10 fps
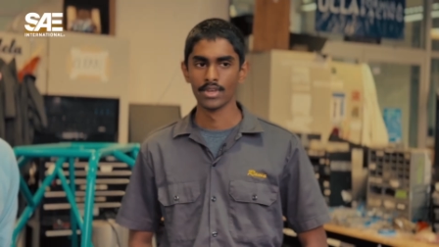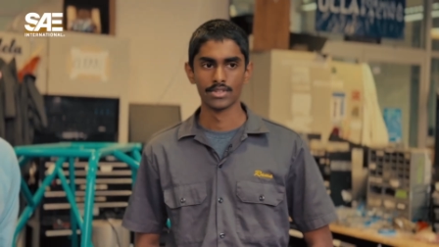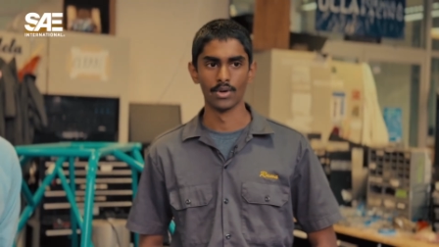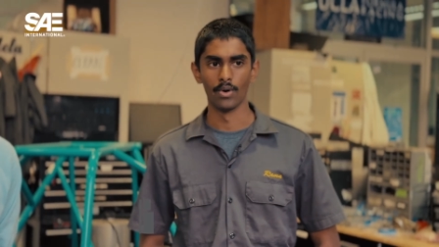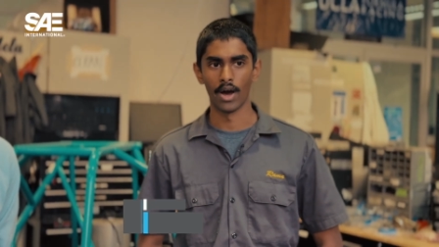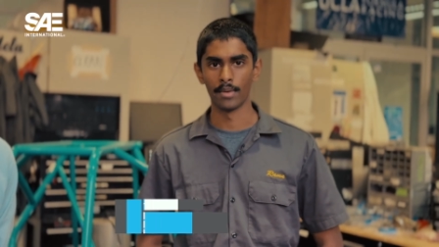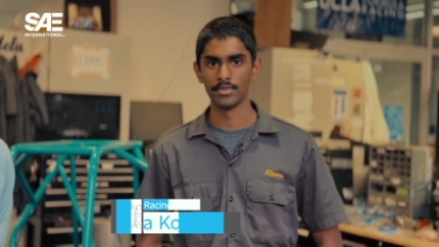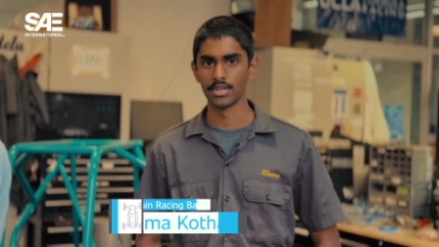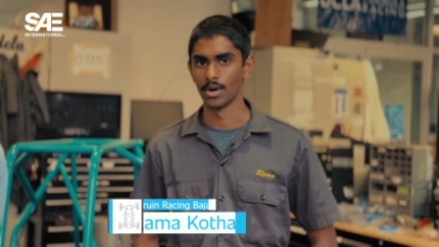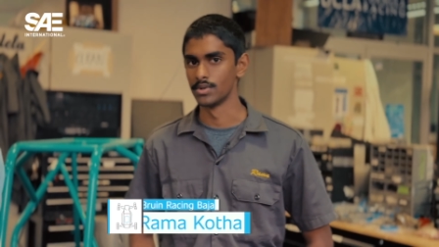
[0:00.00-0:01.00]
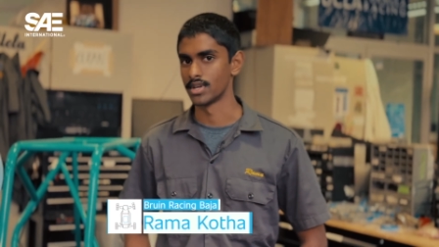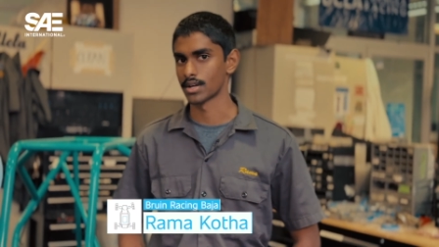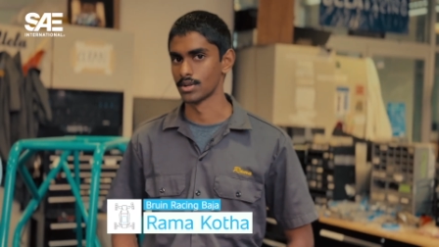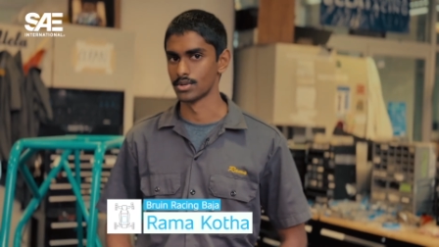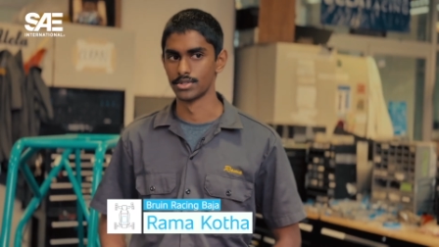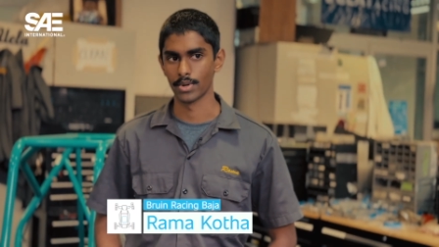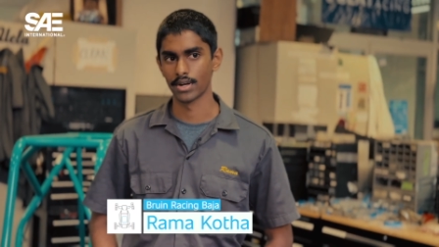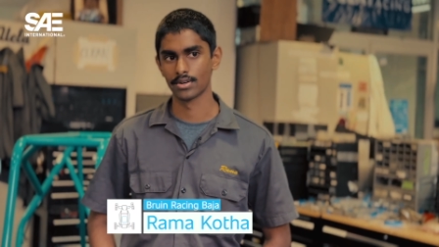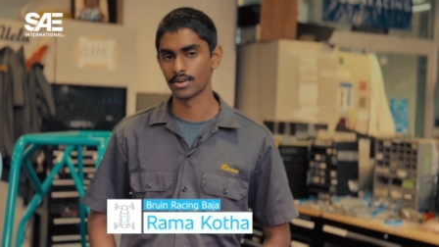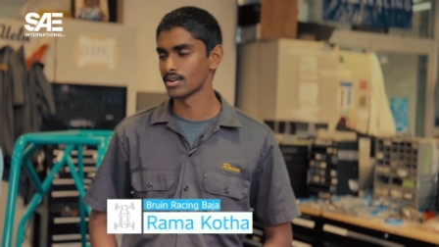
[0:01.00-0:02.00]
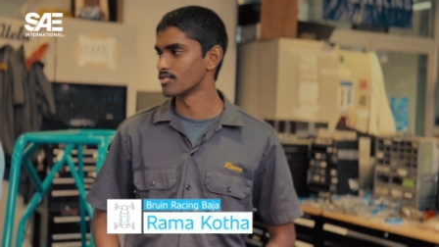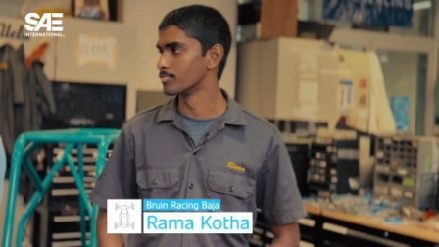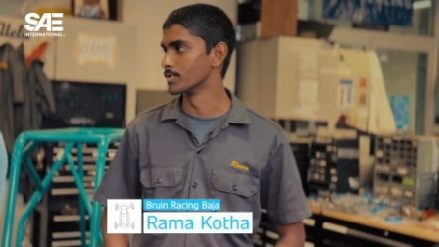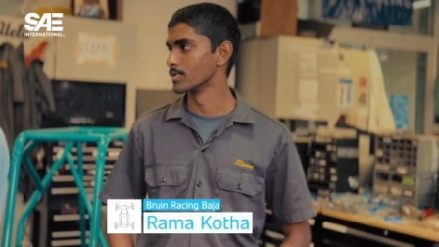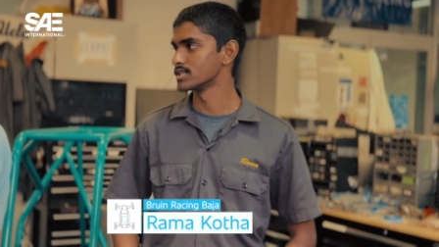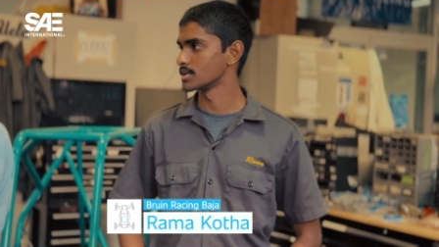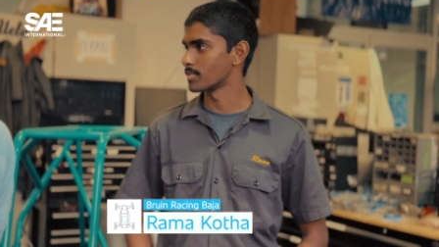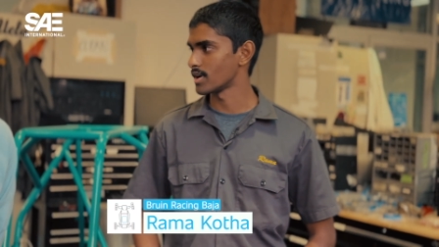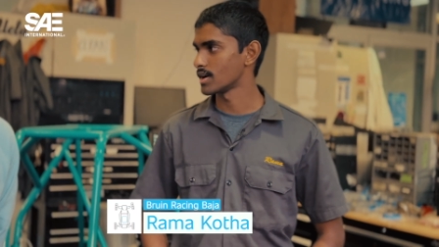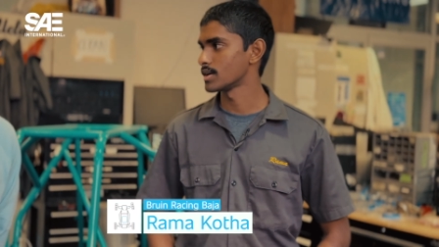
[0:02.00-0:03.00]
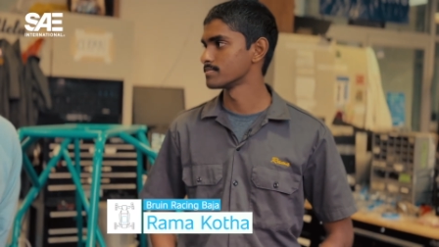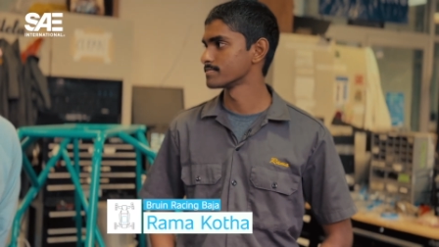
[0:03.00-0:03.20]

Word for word: So I'm the co-technical director of Bruin Racing Baja.